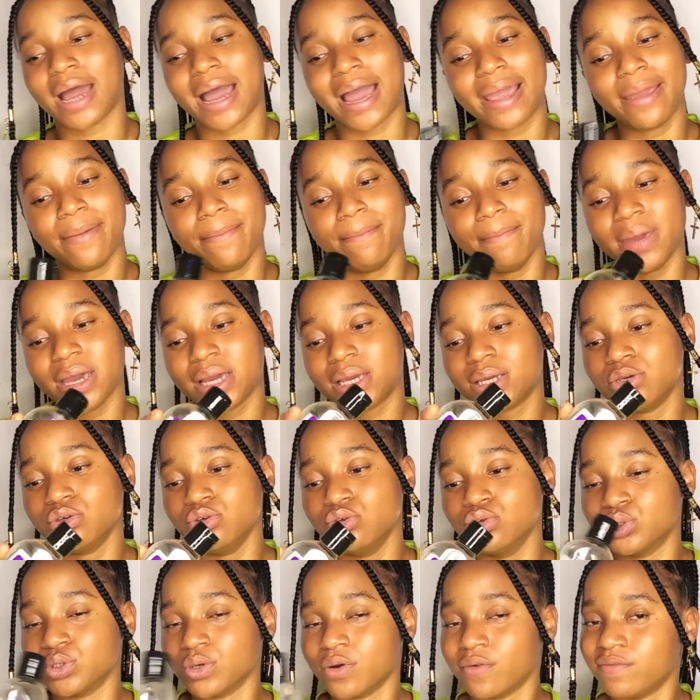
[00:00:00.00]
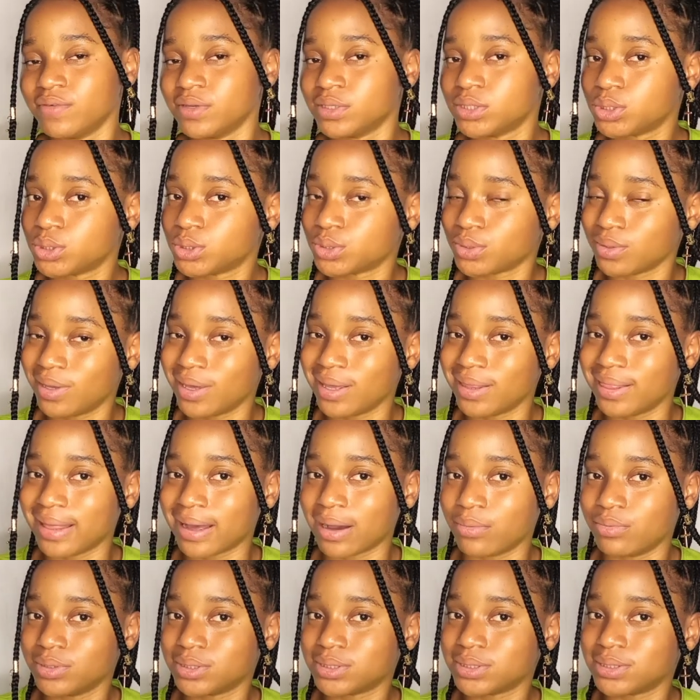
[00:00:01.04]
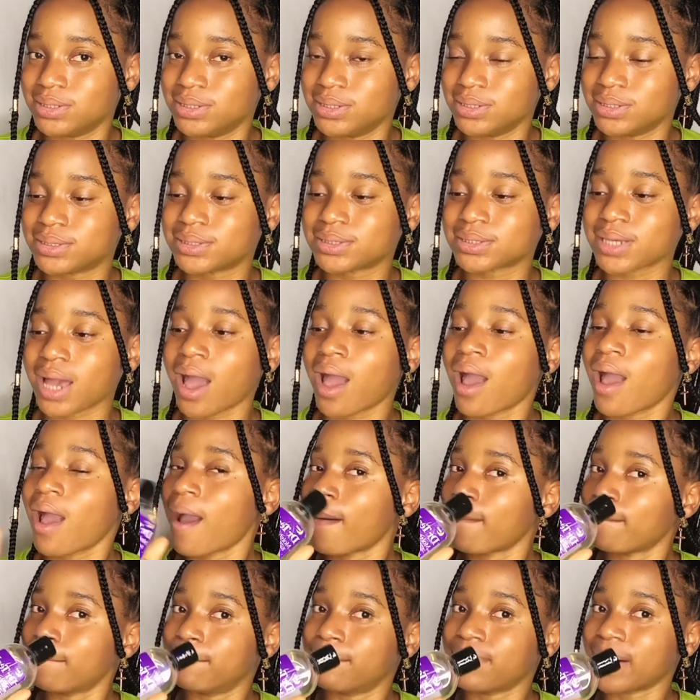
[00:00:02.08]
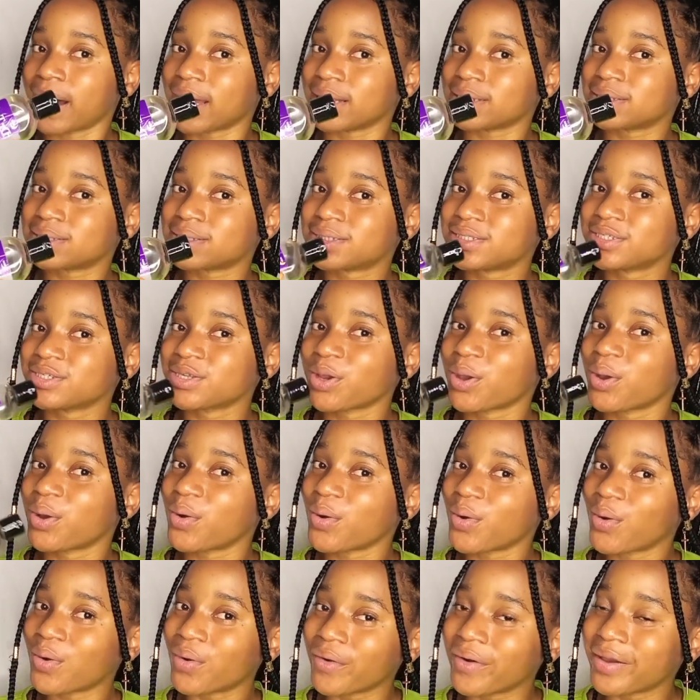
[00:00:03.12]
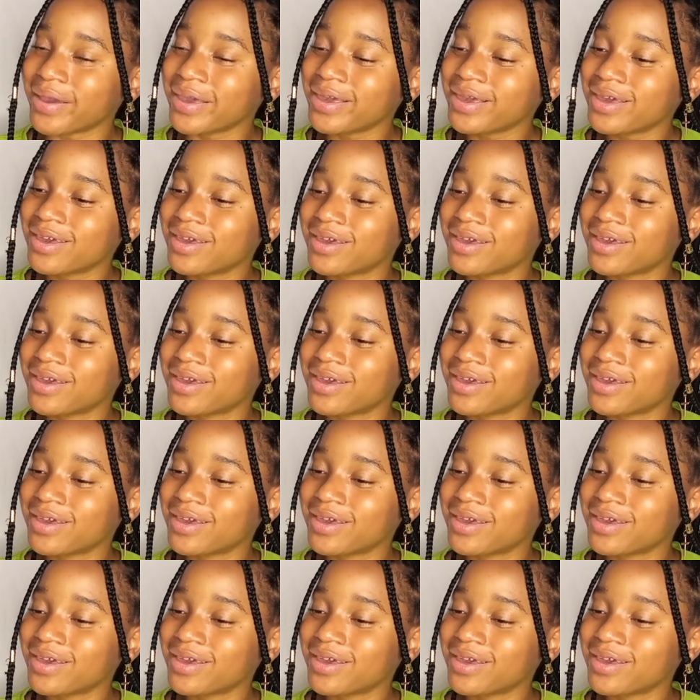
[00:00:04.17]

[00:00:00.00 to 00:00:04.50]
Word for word: i make use of it together with this bath oil